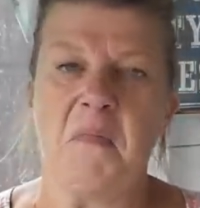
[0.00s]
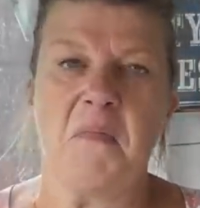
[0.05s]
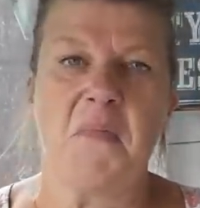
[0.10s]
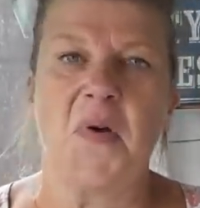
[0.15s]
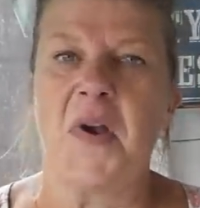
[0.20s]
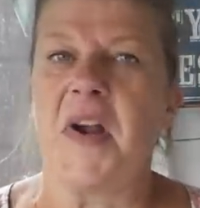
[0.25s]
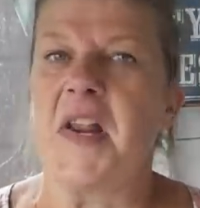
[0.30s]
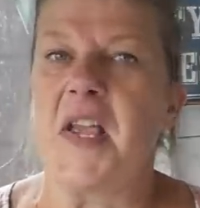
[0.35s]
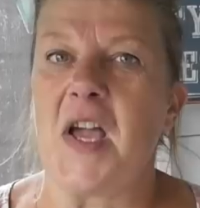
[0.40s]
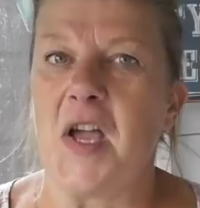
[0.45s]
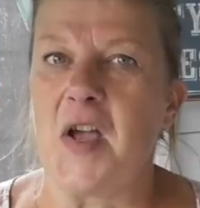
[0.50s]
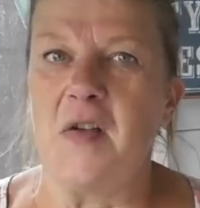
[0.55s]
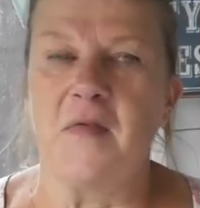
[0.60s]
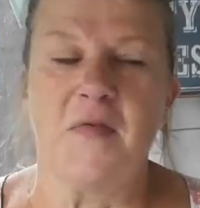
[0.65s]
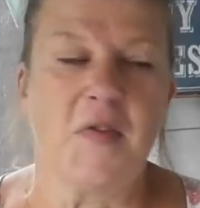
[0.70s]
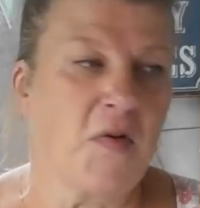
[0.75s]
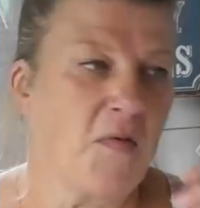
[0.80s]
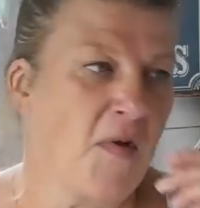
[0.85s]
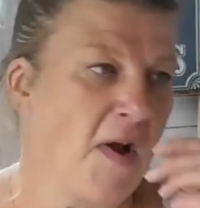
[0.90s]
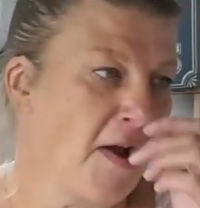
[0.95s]
Pretty
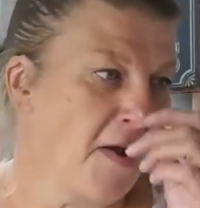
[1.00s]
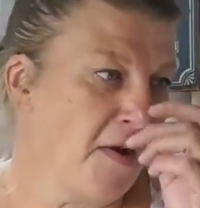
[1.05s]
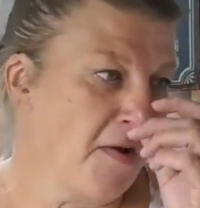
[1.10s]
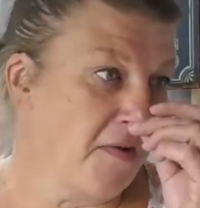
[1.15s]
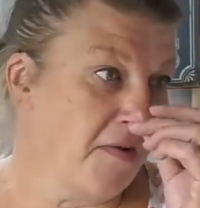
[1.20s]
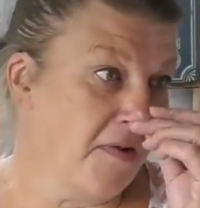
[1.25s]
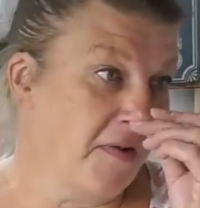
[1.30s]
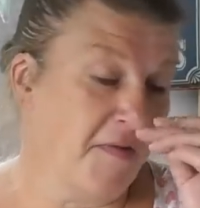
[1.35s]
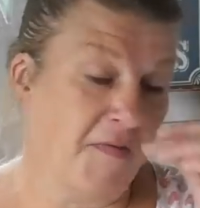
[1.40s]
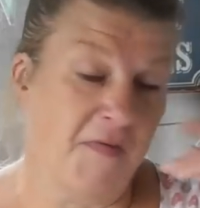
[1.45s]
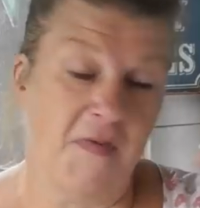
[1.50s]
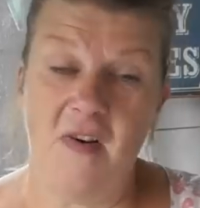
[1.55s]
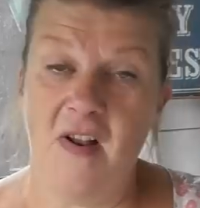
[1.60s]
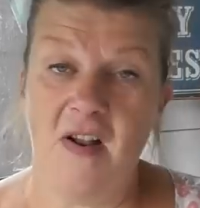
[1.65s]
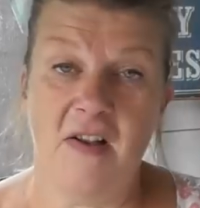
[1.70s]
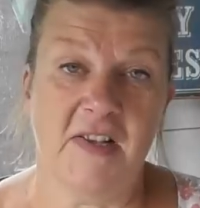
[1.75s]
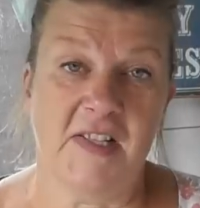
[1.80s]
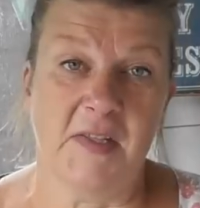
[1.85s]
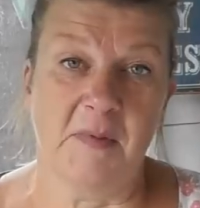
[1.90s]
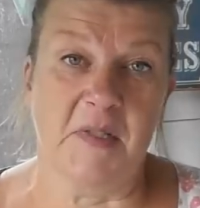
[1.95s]
overgrown. For
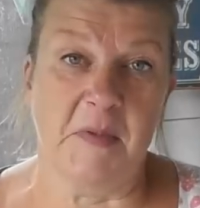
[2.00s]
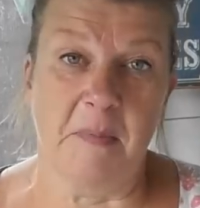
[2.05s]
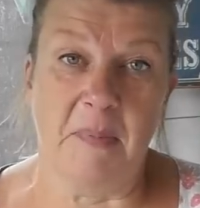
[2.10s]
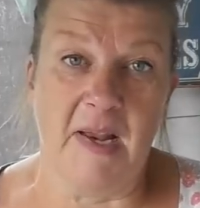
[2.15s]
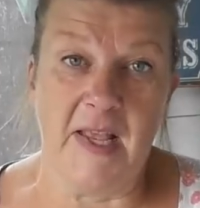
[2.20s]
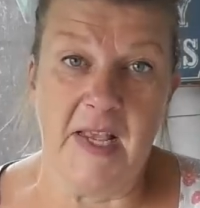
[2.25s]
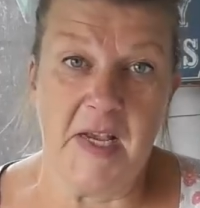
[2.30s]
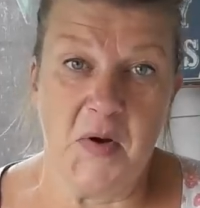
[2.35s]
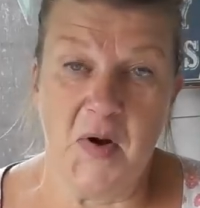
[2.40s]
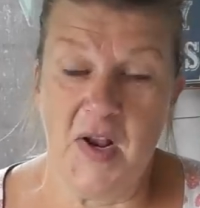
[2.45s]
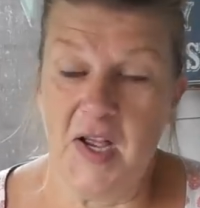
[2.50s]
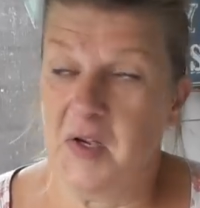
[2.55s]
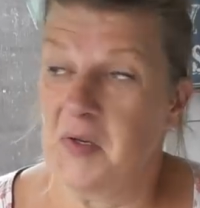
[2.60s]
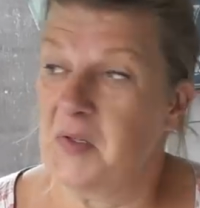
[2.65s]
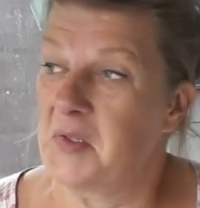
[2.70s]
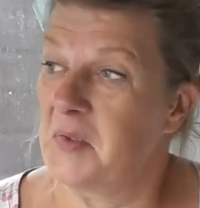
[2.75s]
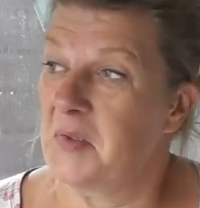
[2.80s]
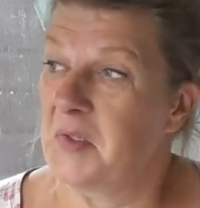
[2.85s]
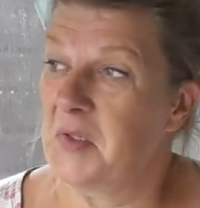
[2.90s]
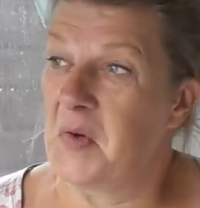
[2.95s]
us, it was a
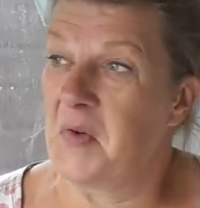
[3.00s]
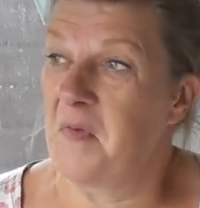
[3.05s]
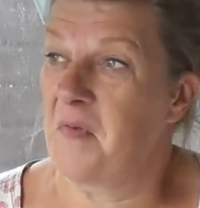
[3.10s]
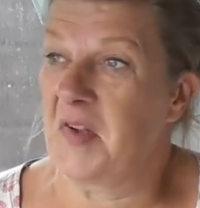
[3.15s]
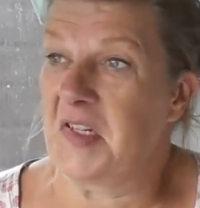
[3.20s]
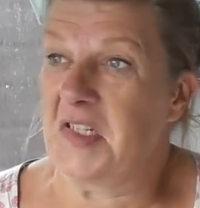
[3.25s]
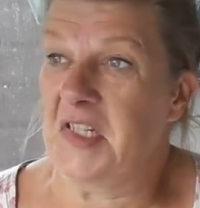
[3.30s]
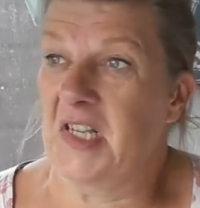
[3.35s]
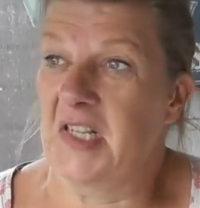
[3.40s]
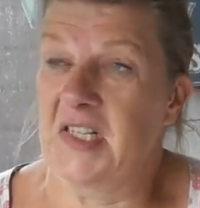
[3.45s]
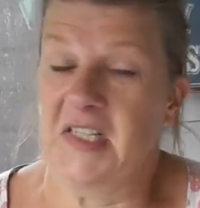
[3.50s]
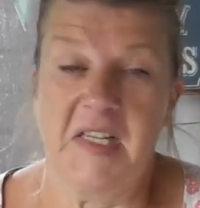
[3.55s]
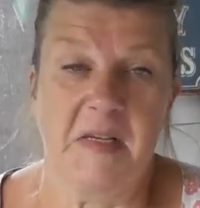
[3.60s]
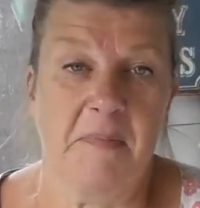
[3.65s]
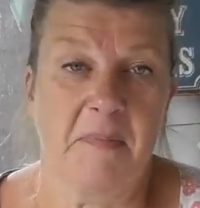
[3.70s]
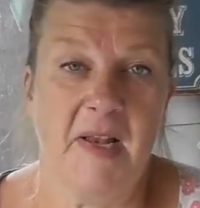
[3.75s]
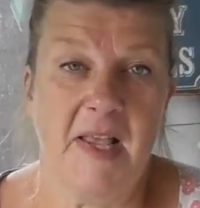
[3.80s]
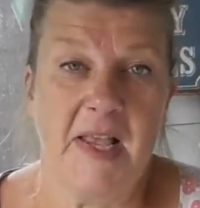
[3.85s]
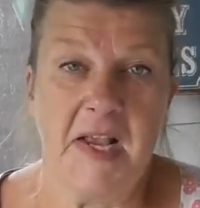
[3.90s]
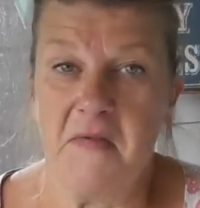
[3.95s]
playground. It was a fantastic
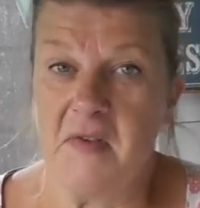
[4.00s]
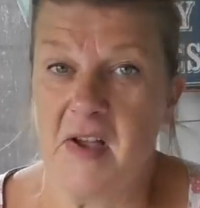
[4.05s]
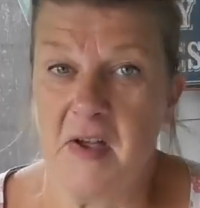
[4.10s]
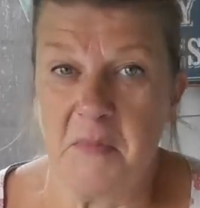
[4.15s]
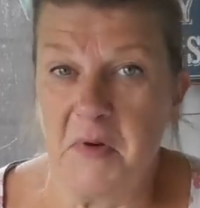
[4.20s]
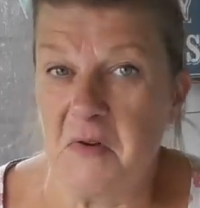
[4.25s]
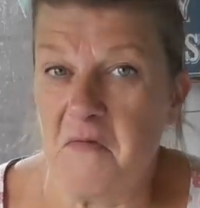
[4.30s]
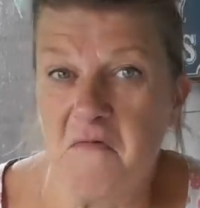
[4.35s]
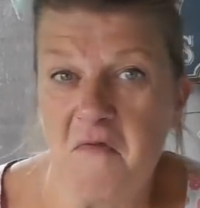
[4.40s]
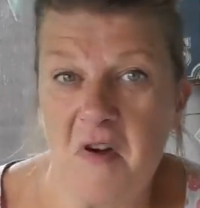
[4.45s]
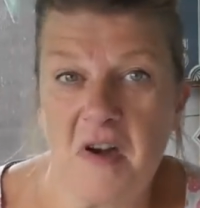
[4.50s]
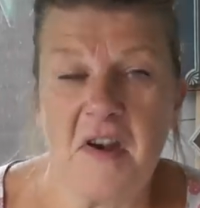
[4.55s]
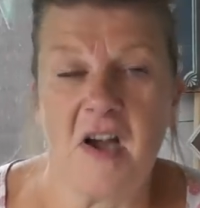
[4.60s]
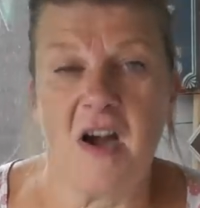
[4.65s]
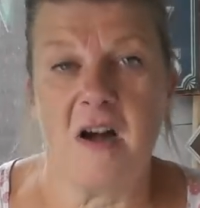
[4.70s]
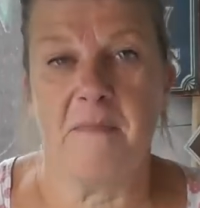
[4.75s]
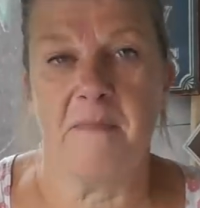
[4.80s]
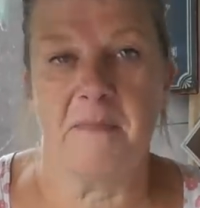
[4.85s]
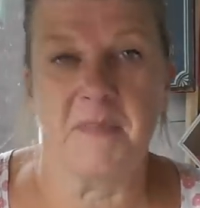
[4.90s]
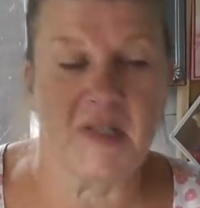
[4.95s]
playground. We'd run
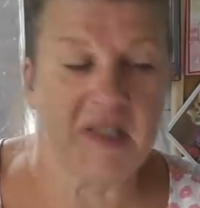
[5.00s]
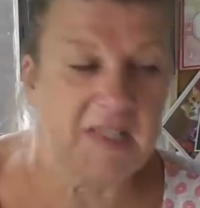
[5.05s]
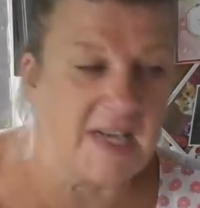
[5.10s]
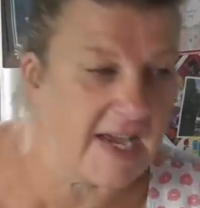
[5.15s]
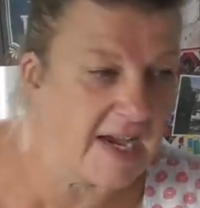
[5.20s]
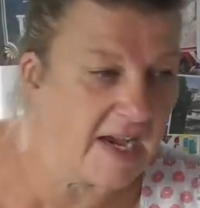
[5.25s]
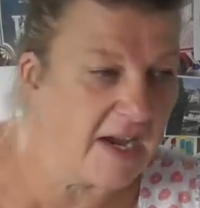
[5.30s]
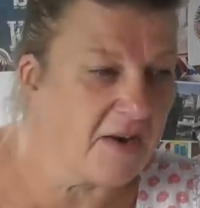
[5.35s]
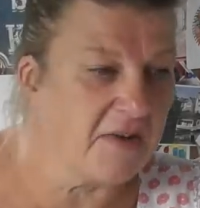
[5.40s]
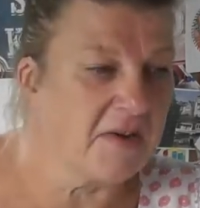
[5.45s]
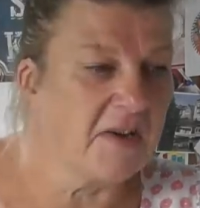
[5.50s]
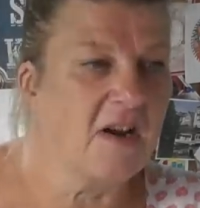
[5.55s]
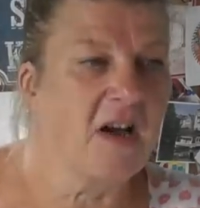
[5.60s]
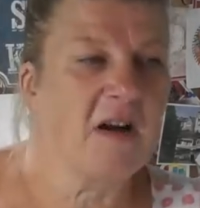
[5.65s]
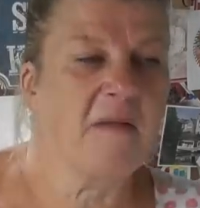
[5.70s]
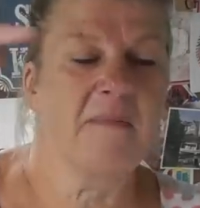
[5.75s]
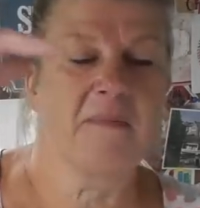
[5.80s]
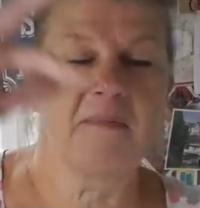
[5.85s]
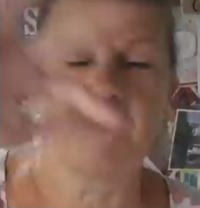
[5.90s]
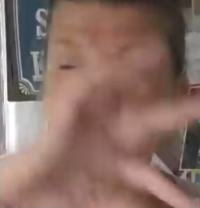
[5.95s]
up and down and
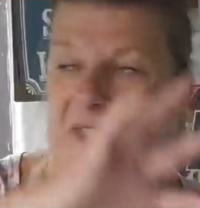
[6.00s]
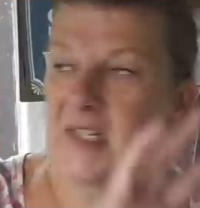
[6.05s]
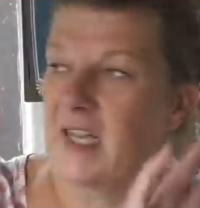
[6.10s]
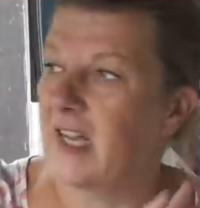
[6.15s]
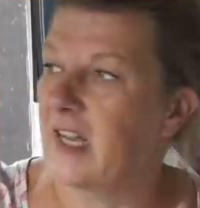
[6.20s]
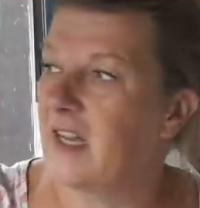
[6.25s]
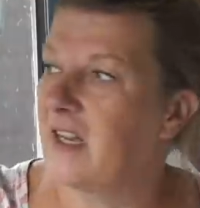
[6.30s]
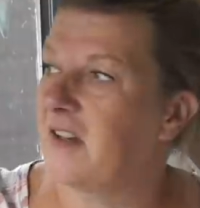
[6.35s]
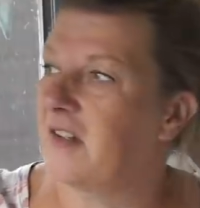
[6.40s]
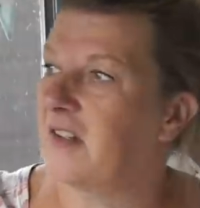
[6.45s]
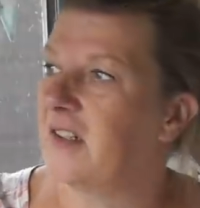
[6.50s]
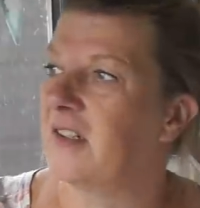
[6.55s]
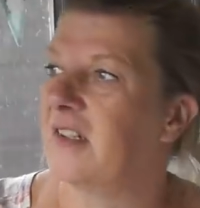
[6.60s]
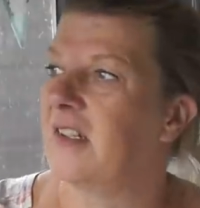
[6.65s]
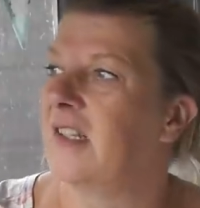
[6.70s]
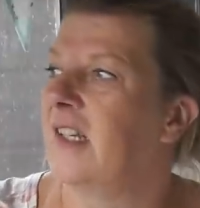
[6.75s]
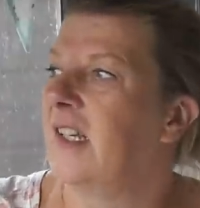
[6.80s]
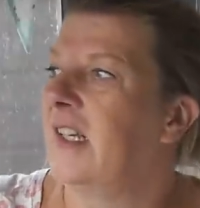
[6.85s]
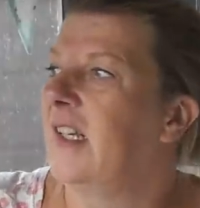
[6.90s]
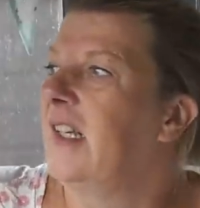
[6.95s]
up and down, and
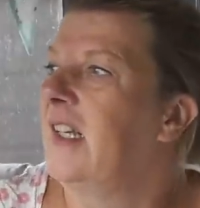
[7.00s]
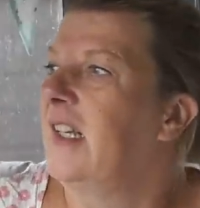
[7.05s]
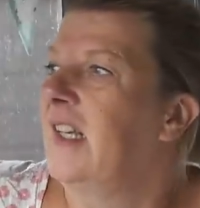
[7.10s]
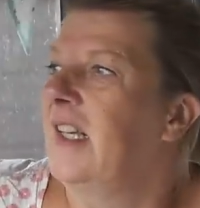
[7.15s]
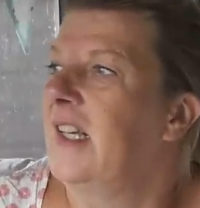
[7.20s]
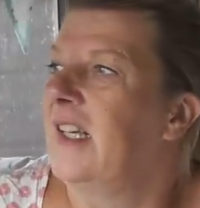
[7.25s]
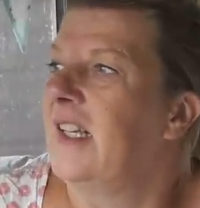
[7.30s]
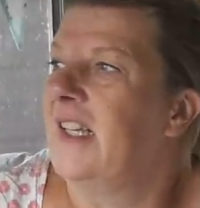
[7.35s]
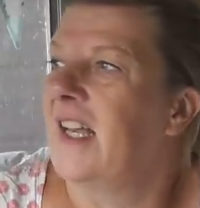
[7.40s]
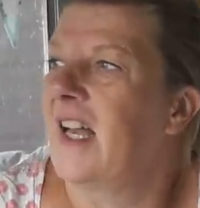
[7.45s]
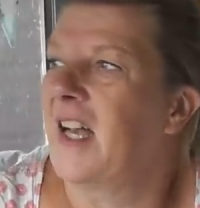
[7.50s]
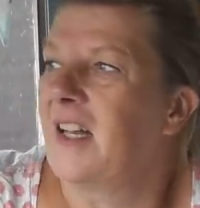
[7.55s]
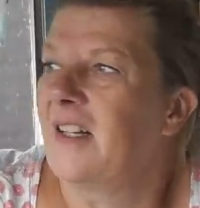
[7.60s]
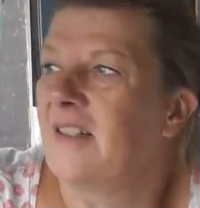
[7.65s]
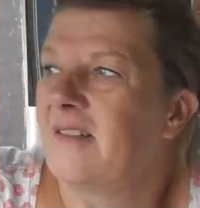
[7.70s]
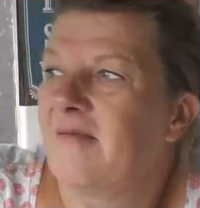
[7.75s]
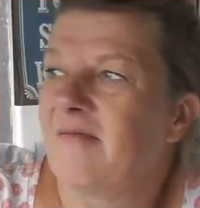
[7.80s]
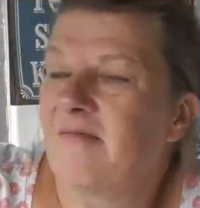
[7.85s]
yeah,